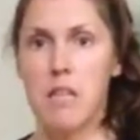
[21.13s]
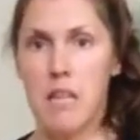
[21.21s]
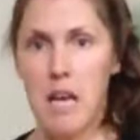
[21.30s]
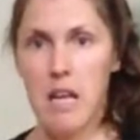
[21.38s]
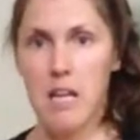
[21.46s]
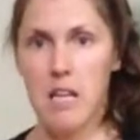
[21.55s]

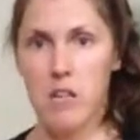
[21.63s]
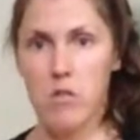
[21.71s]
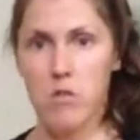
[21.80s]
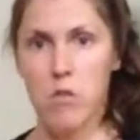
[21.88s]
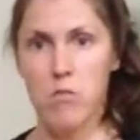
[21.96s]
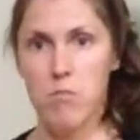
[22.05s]
get in a
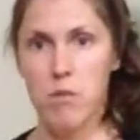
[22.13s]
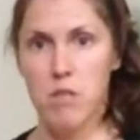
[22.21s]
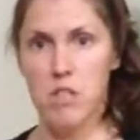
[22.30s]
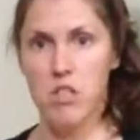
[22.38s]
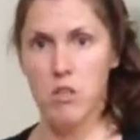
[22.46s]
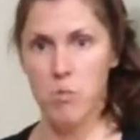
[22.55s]
certain
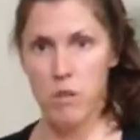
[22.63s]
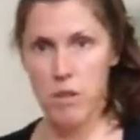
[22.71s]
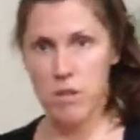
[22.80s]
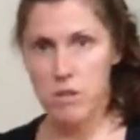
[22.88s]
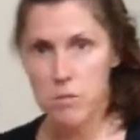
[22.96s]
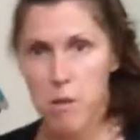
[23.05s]
position with
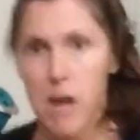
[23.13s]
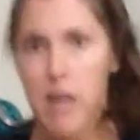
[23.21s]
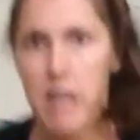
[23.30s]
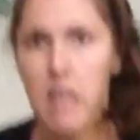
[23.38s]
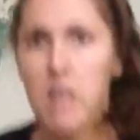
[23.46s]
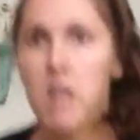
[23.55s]
our
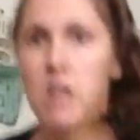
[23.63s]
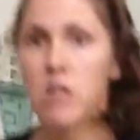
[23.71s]
spine